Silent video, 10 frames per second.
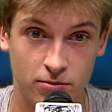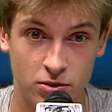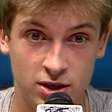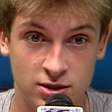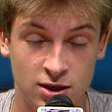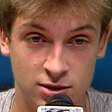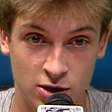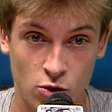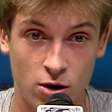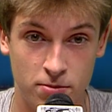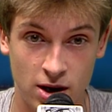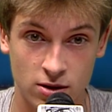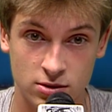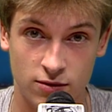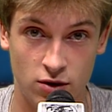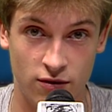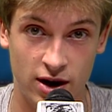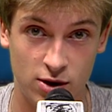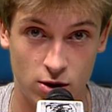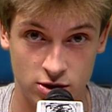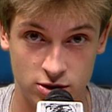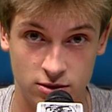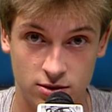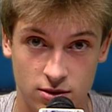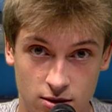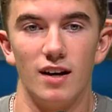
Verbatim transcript: Please see Senora Pierce if you have any questions.